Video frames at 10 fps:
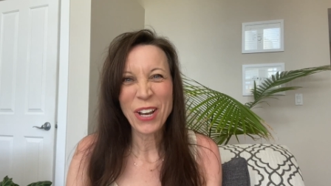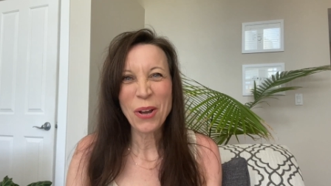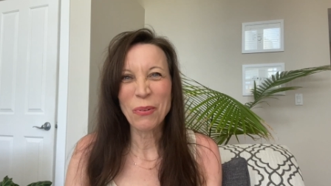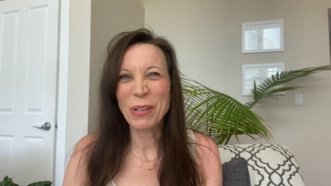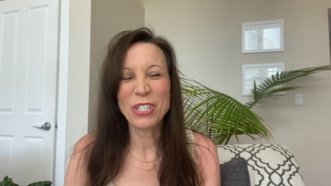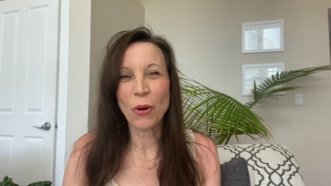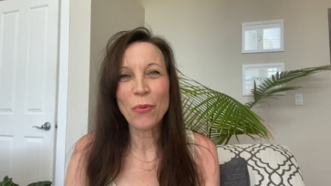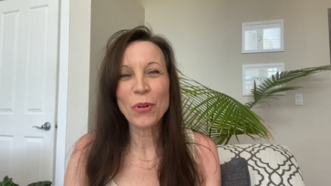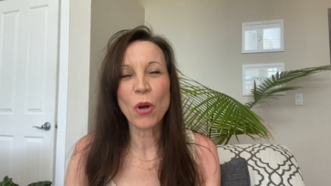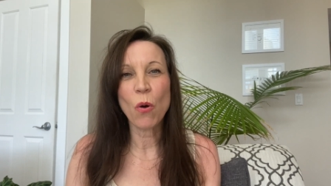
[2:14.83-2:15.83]
when we
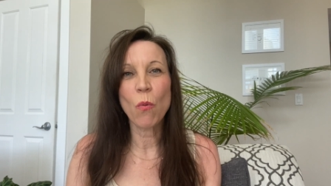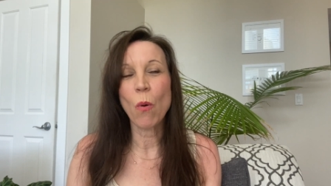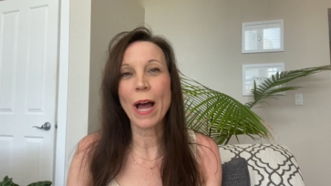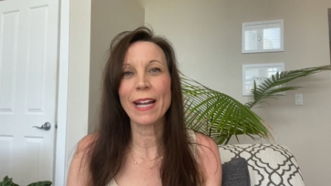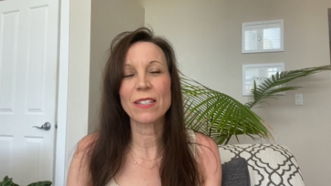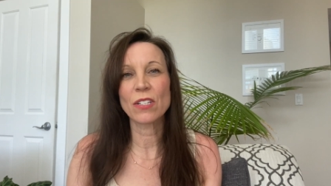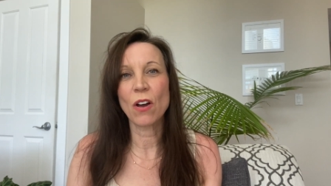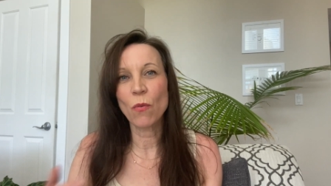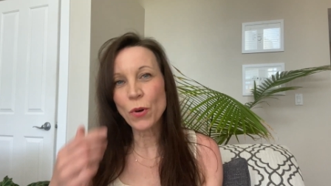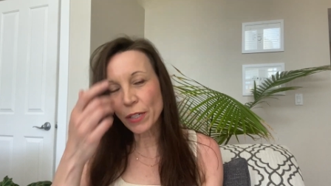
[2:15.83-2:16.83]
don't know why it's
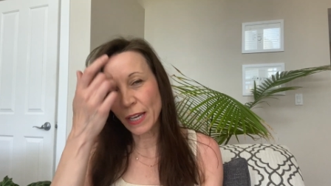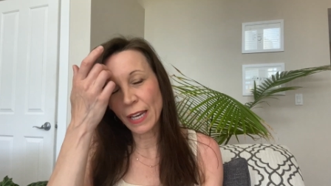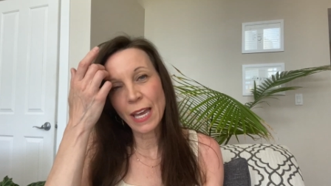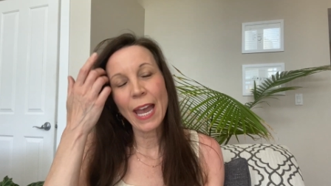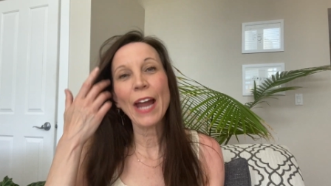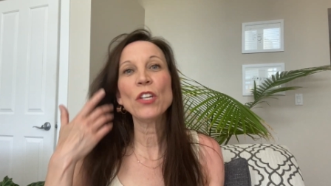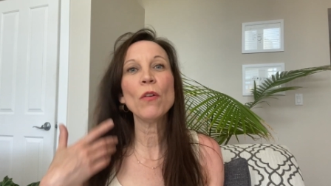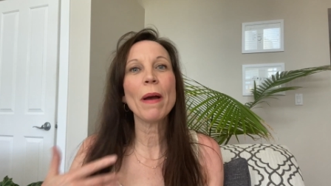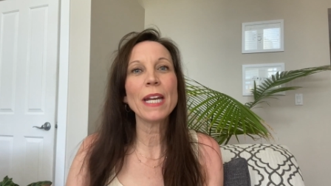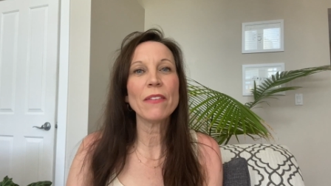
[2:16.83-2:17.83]
not working. And you
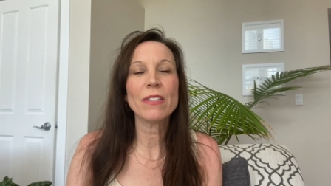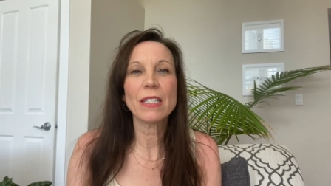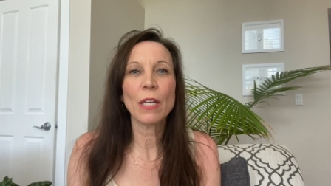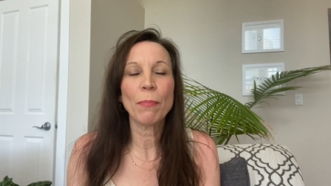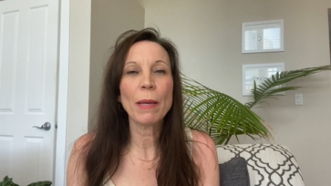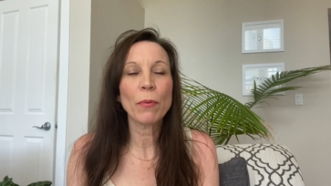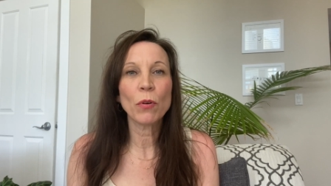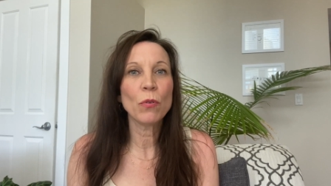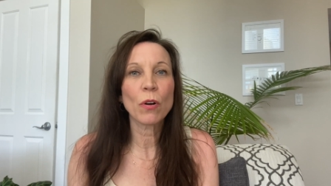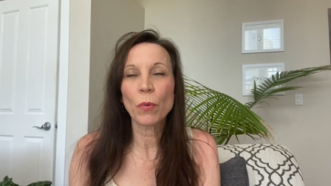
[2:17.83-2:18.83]
might even see people
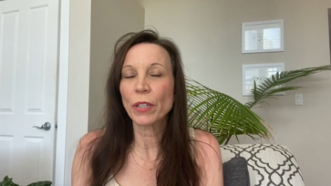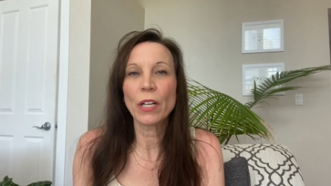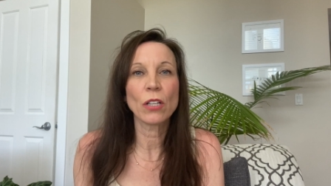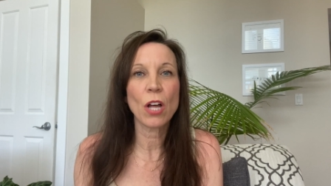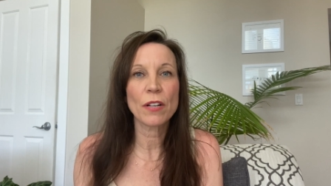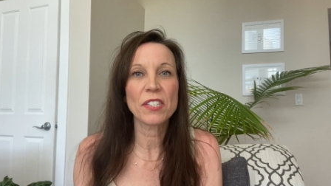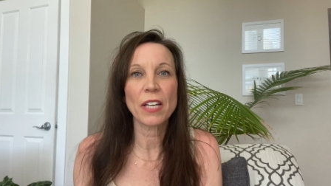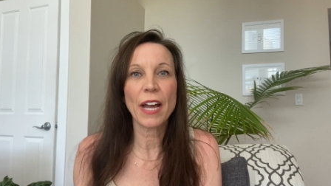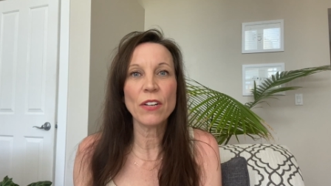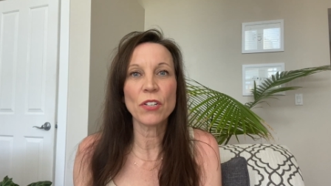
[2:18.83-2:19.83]
who are working
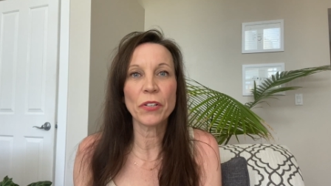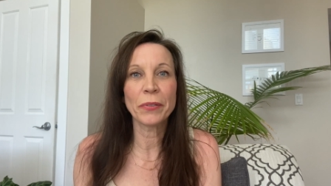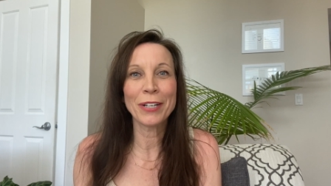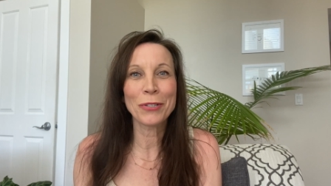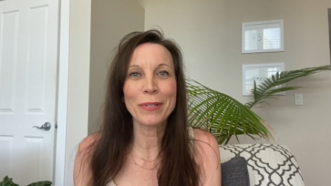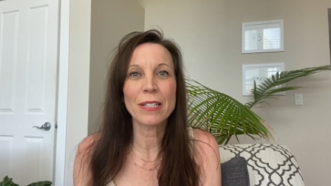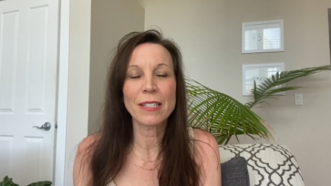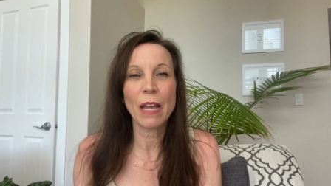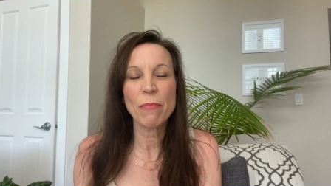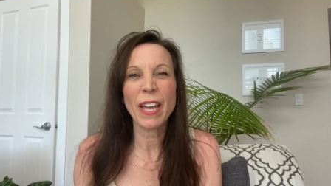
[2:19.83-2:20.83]
alongside you and doing the
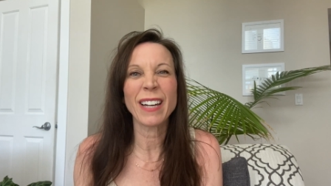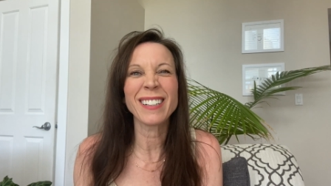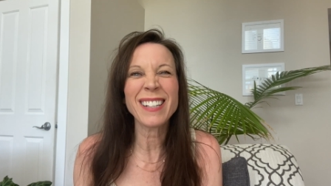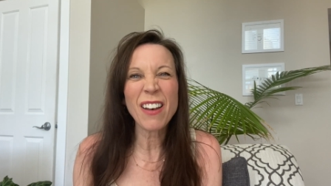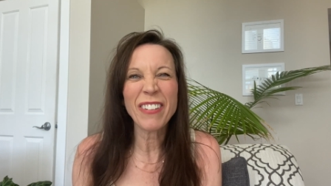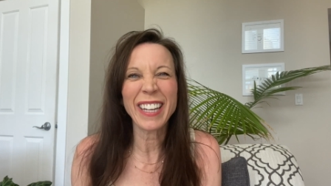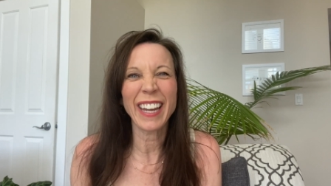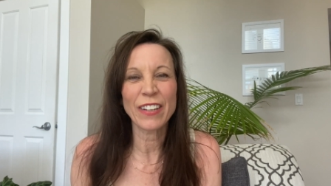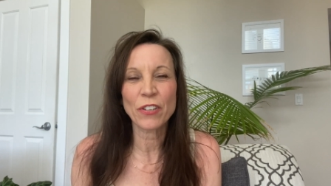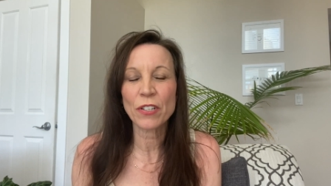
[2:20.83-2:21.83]
same thing and loving
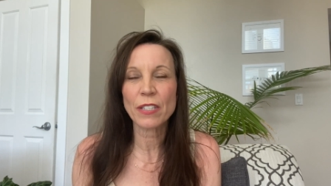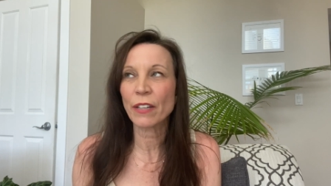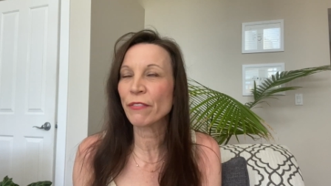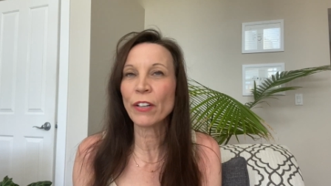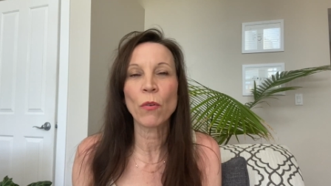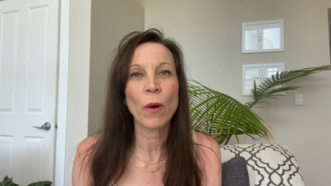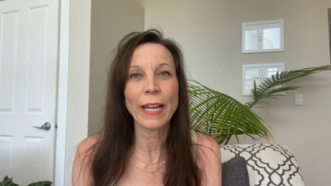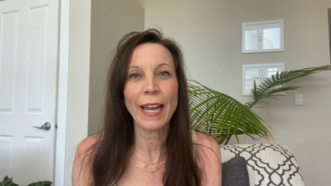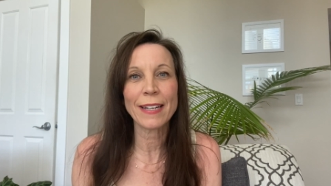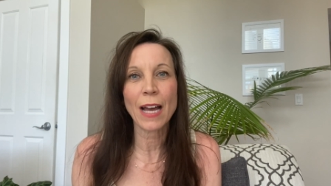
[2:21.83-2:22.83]
it. And you're just like, frick, why
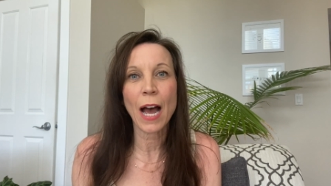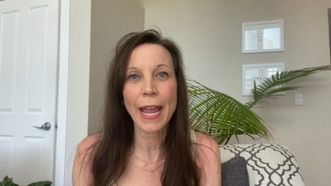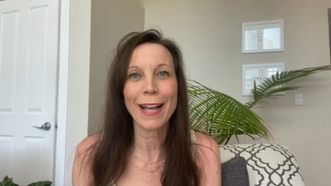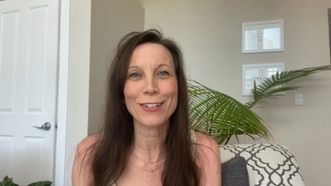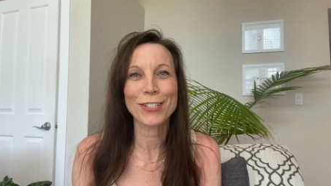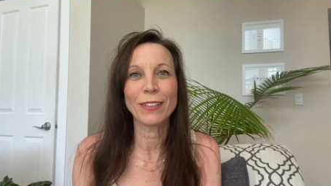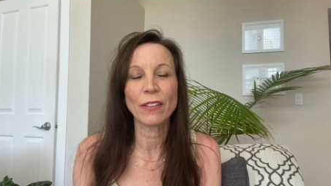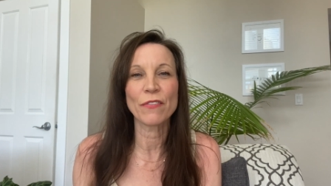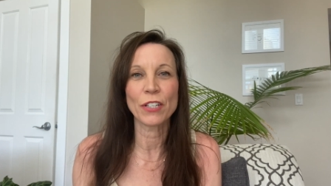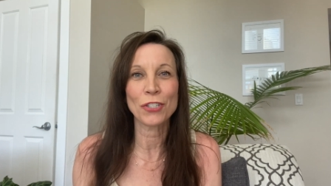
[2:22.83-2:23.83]
can't I actually
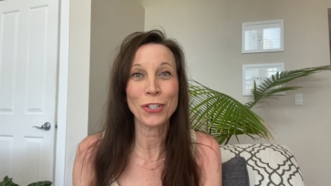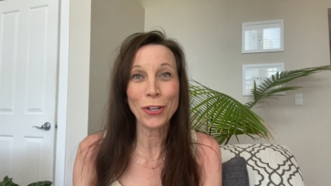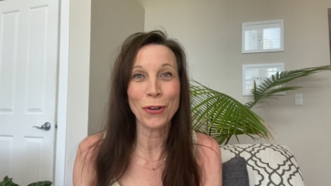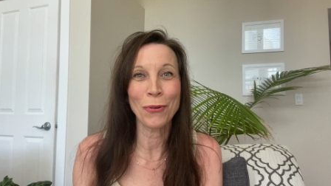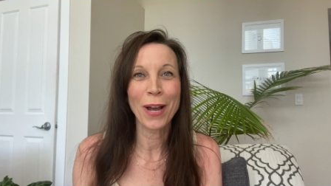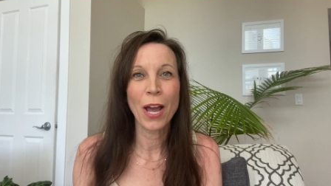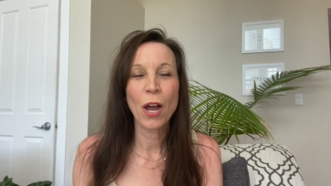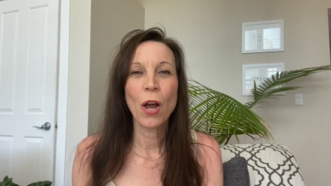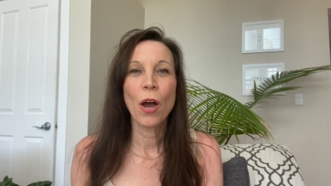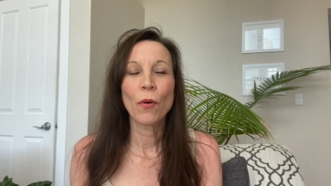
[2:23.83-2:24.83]
love this too?
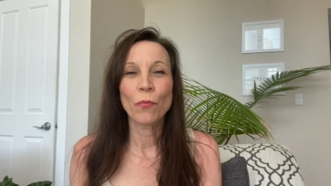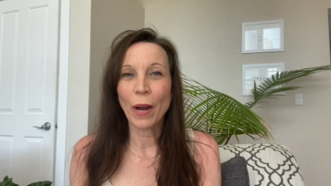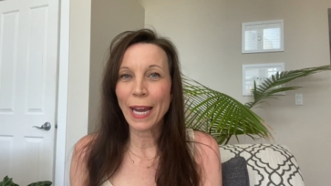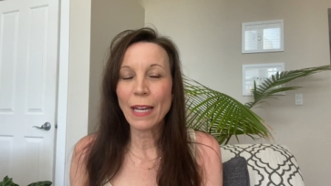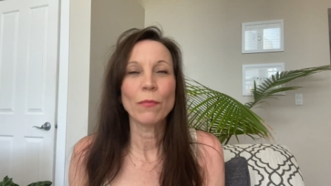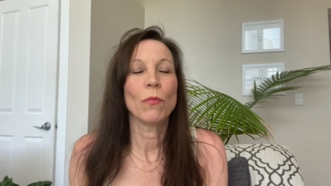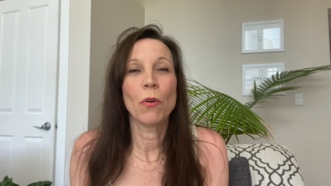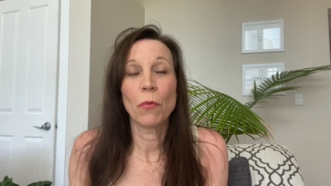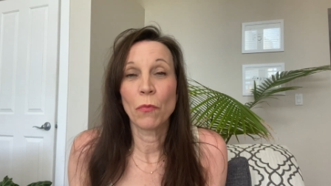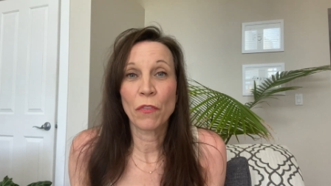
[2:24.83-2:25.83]
right?
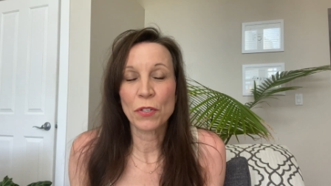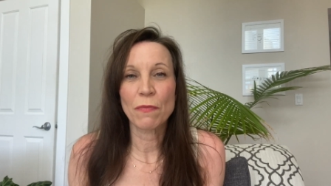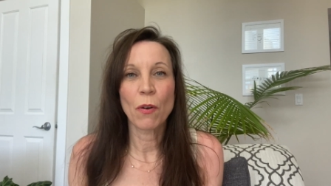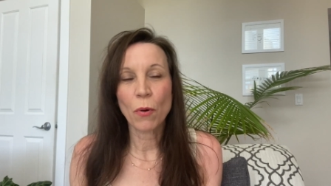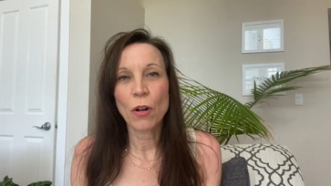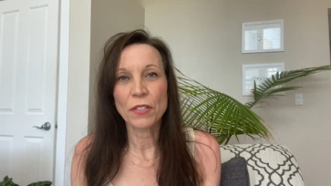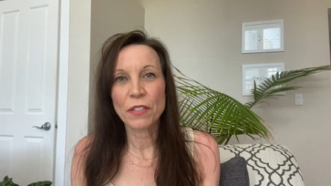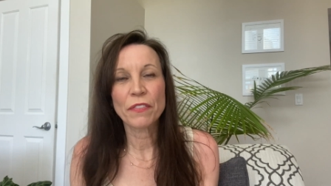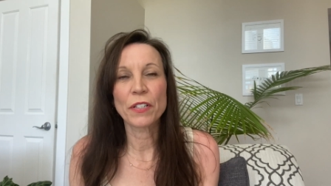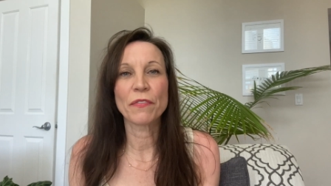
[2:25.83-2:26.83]
Well, first of all, we're all
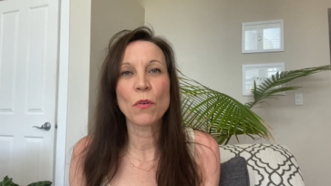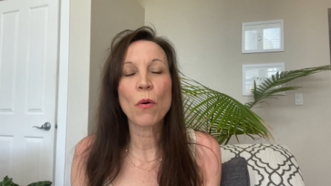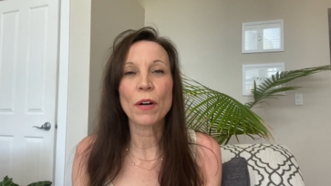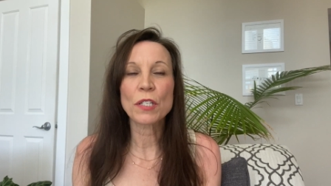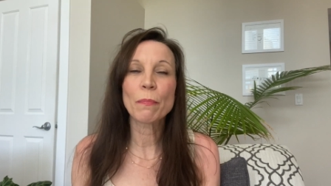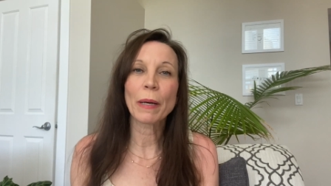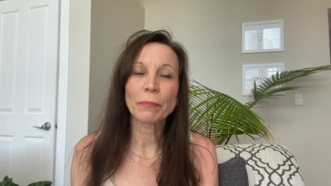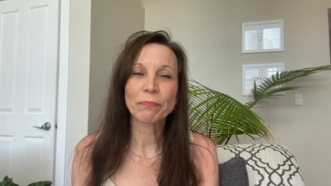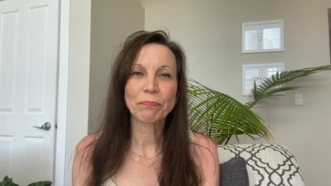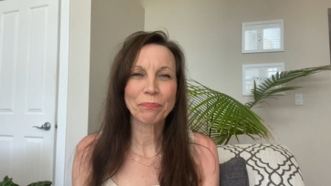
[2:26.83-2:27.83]
different, of course, but